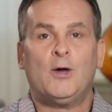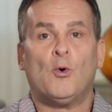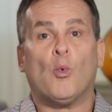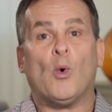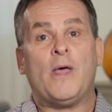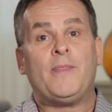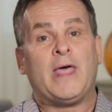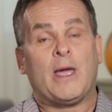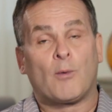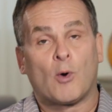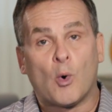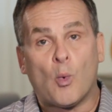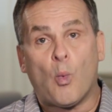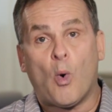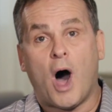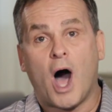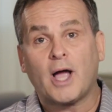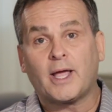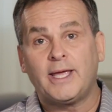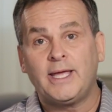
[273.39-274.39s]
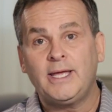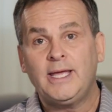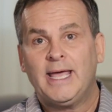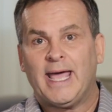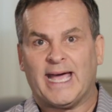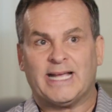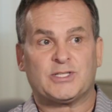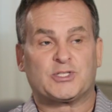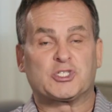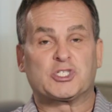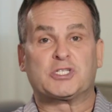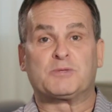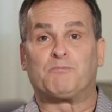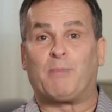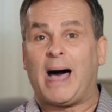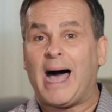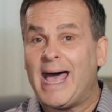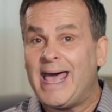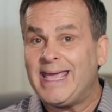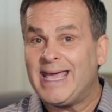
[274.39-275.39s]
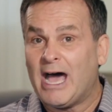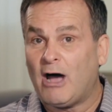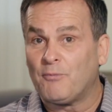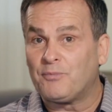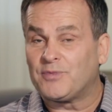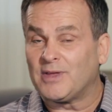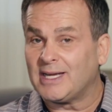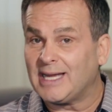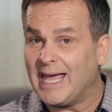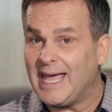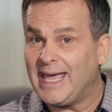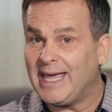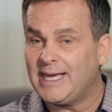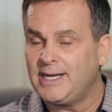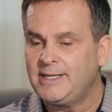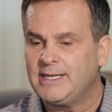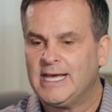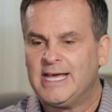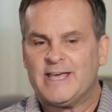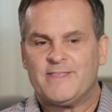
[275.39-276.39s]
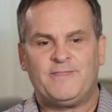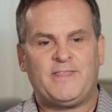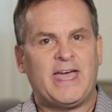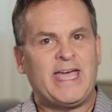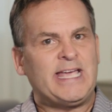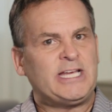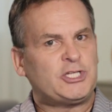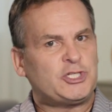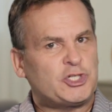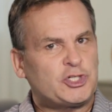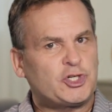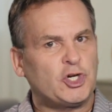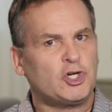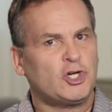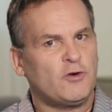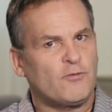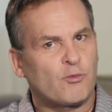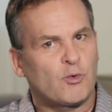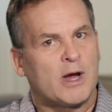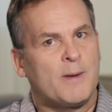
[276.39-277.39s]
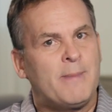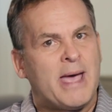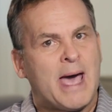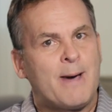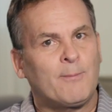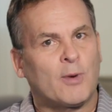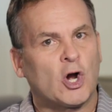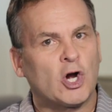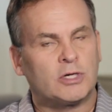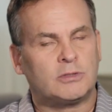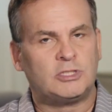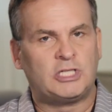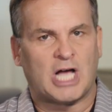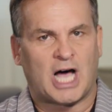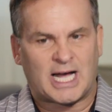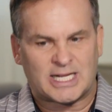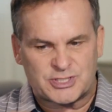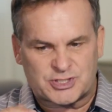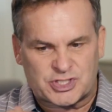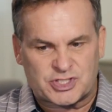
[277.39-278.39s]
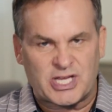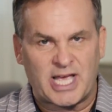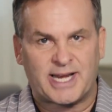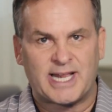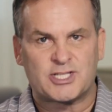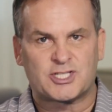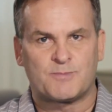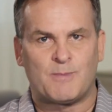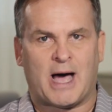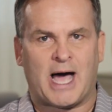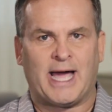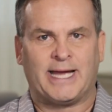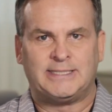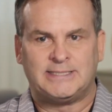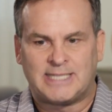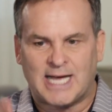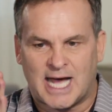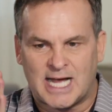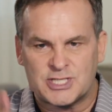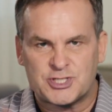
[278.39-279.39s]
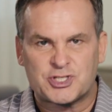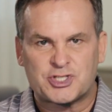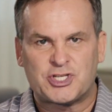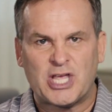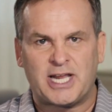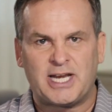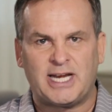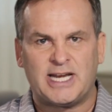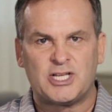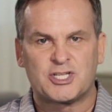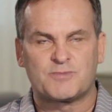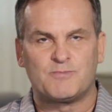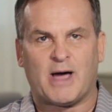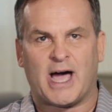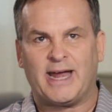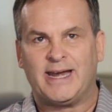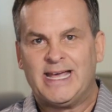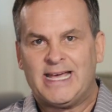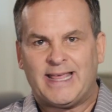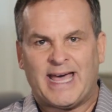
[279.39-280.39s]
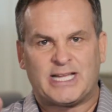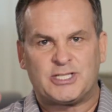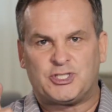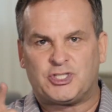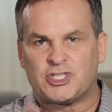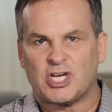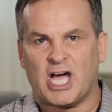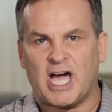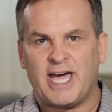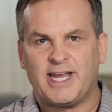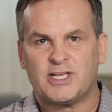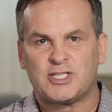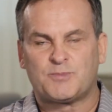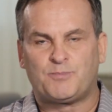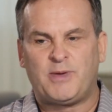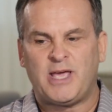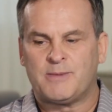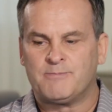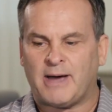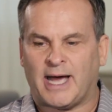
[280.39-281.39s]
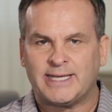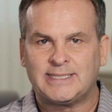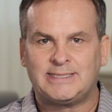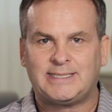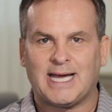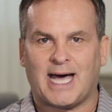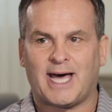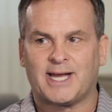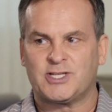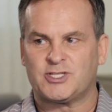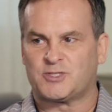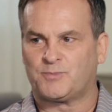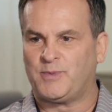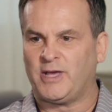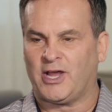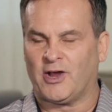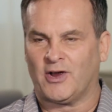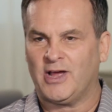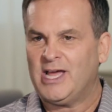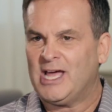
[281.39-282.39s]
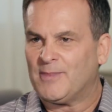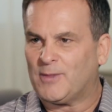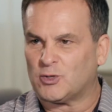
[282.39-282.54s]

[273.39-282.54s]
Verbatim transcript: When they were walking and spying out the land, they should have remembered, God said it's mine. God said it is mine. That giant is big. My God is bigger.